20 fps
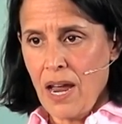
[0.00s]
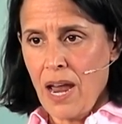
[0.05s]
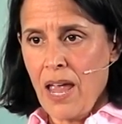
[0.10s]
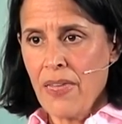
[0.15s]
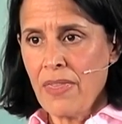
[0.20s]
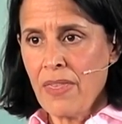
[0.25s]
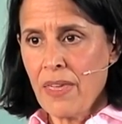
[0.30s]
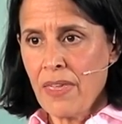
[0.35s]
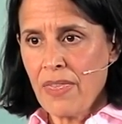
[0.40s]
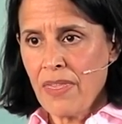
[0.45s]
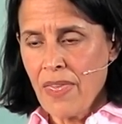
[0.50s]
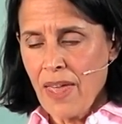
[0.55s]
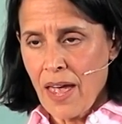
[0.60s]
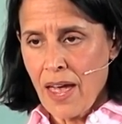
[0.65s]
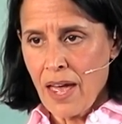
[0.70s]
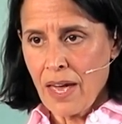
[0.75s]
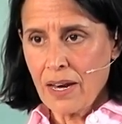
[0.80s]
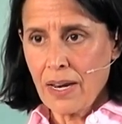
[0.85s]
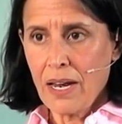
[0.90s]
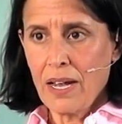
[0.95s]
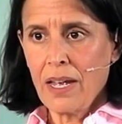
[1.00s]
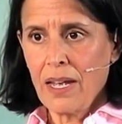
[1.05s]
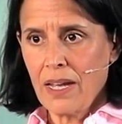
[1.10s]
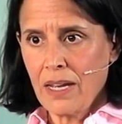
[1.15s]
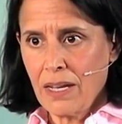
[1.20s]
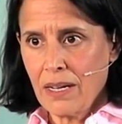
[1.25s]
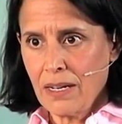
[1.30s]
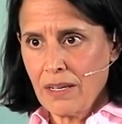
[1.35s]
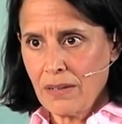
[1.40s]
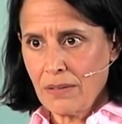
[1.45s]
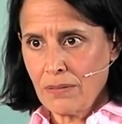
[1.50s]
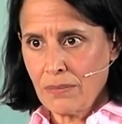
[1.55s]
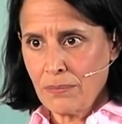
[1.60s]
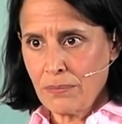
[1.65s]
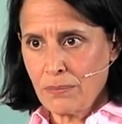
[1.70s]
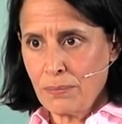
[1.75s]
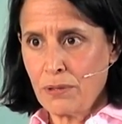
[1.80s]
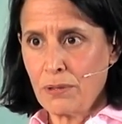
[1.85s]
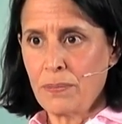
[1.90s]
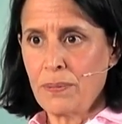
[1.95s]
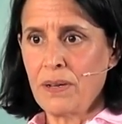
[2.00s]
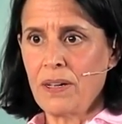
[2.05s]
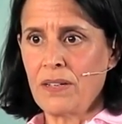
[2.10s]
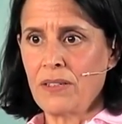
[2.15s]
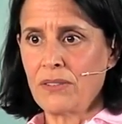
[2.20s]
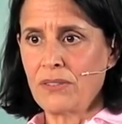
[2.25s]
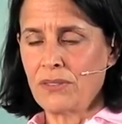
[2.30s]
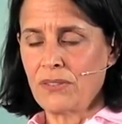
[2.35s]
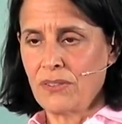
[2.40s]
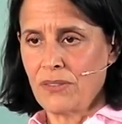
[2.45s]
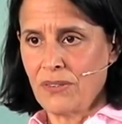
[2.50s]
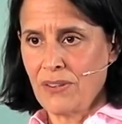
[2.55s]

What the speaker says: And then that propels